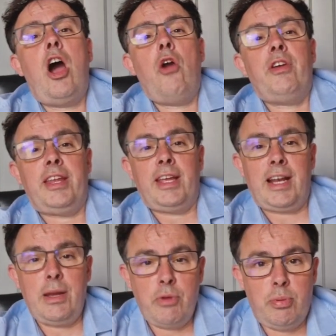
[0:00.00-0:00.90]
R&D
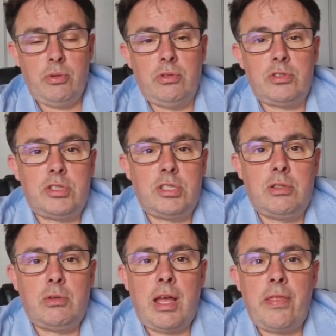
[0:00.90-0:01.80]
claim
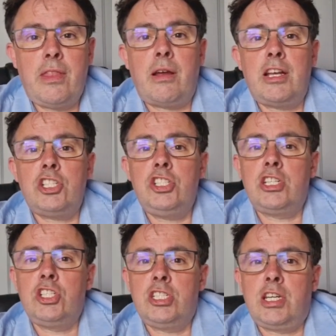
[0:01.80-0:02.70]
reports, and I'm going to actually
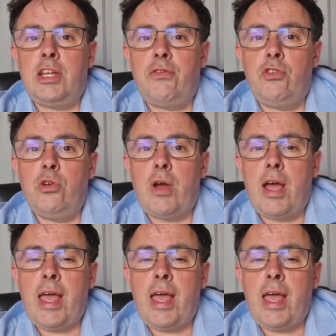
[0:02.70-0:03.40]
give you